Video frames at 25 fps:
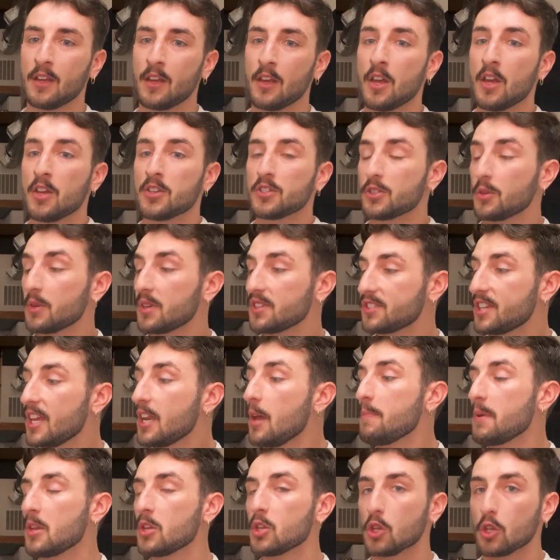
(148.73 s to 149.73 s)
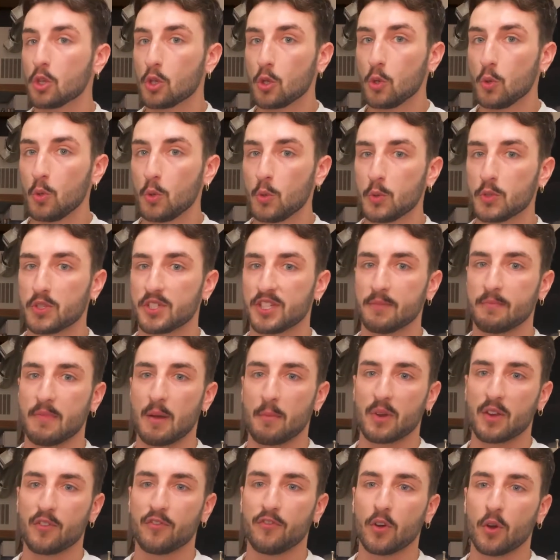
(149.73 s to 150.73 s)
So to set up and use the
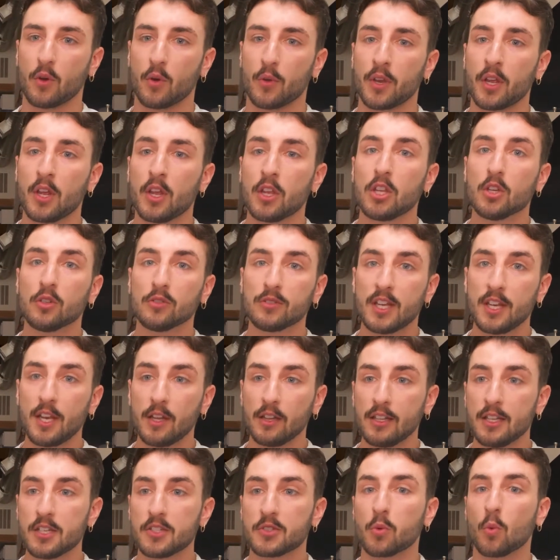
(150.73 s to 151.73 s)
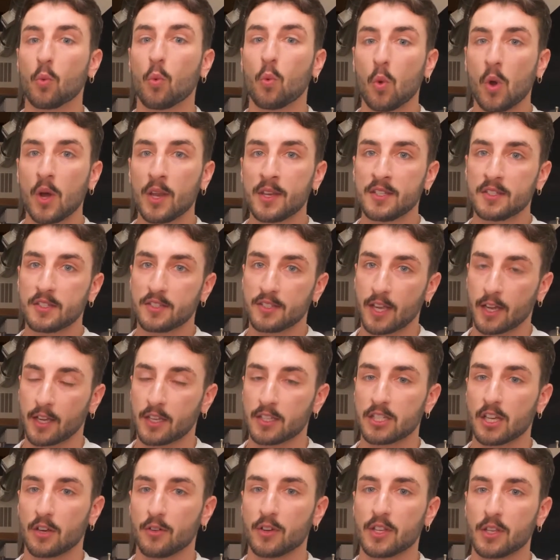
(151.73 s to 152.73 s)
memory phone, you'll need at least one
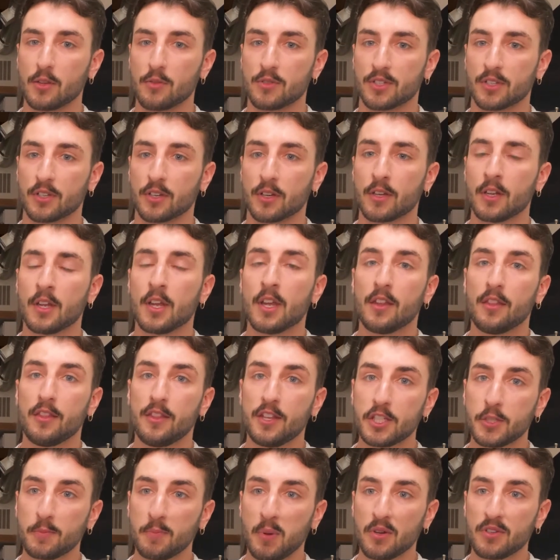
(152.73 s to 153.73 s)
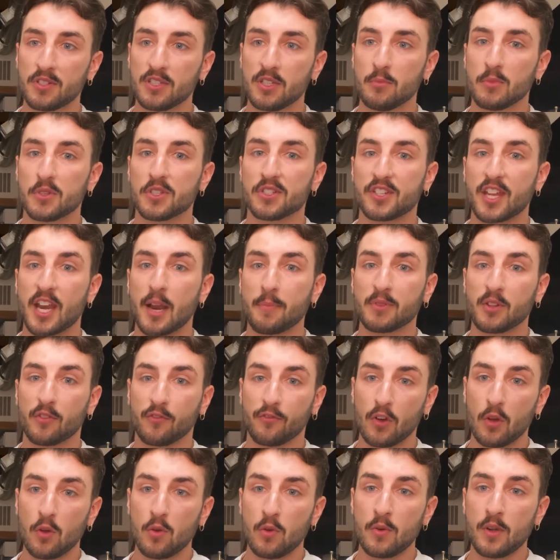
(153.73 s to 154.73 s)
secondary user. This person will set up the
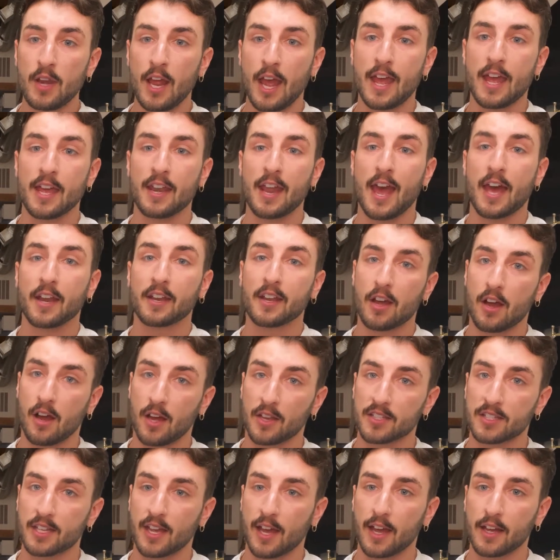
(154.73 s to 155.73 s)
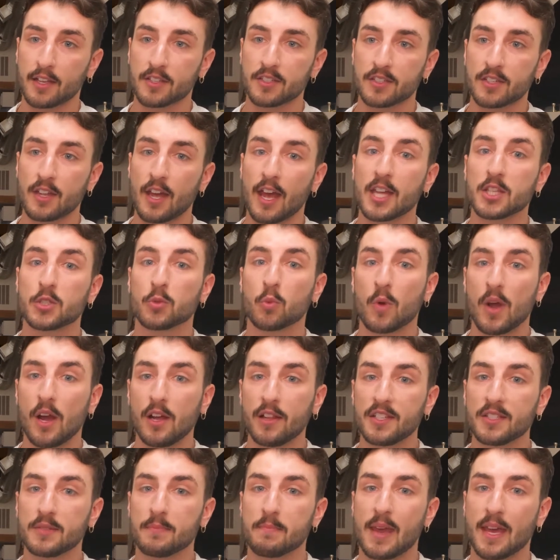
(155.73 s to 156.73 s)
phone and add contacts, as well
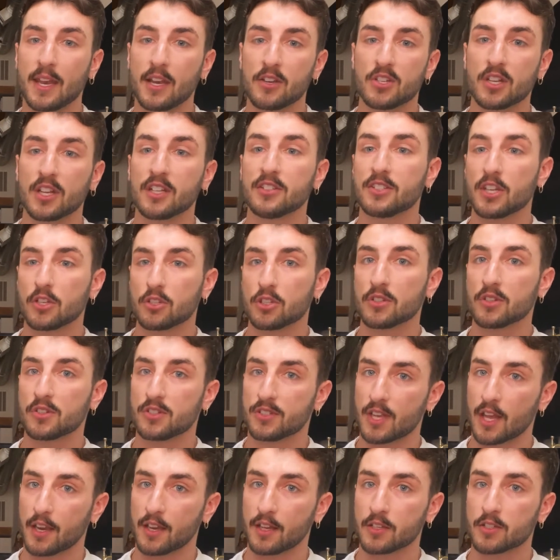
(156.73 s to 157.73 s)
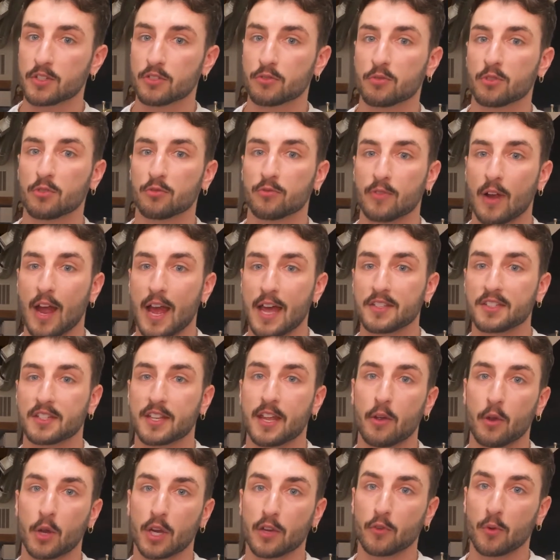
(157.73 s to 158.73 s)
as managing additional settings through the RAZ
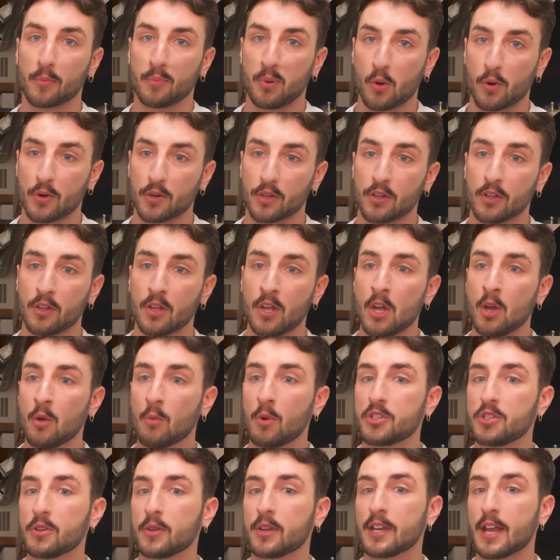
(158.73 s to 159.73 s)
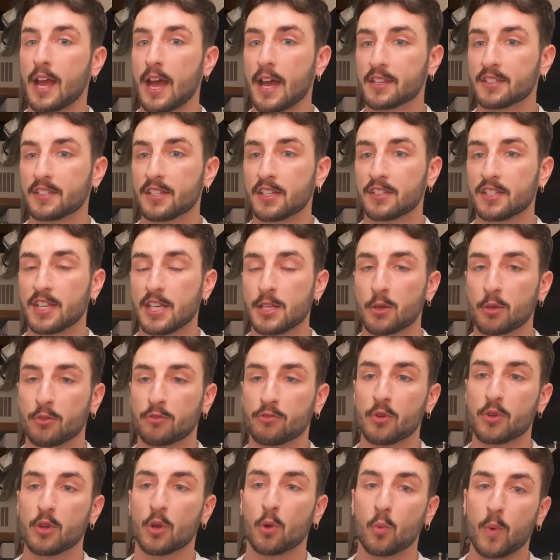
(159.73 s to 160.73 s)
Caregiver portal, which you can access either
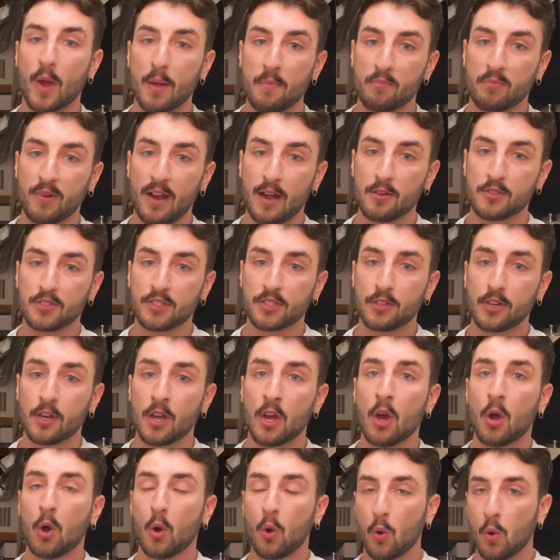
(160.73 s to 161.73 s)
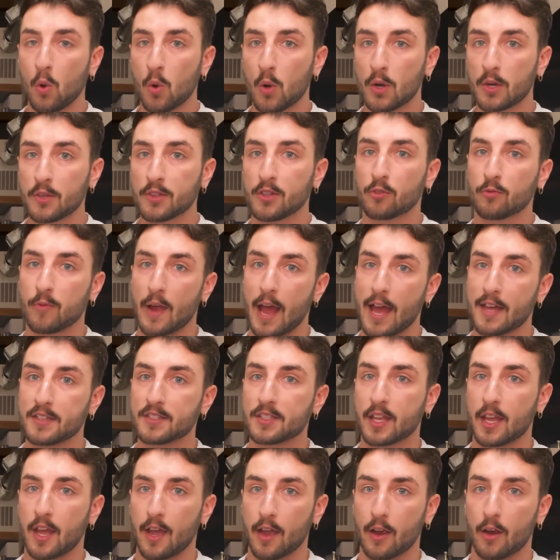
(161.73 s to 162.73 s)
through your web browser or the RAZ
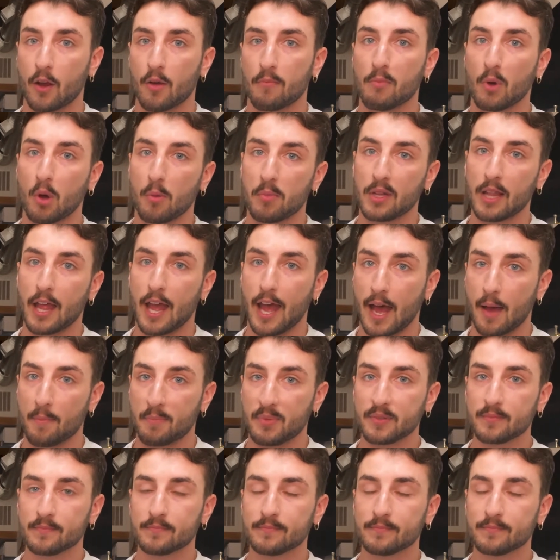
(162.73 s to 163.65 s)
Care mobile app.